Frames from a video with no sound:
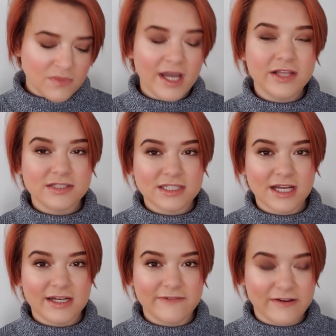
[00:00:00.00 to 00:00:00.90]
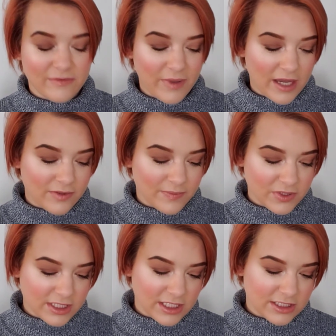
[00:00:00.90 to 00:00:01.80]
I used to kind of have a bad
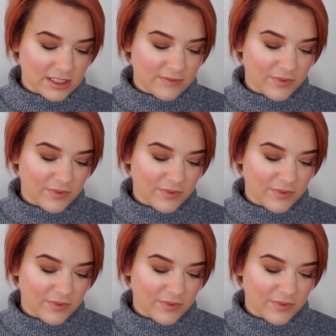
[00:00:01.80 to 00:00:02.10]
reputation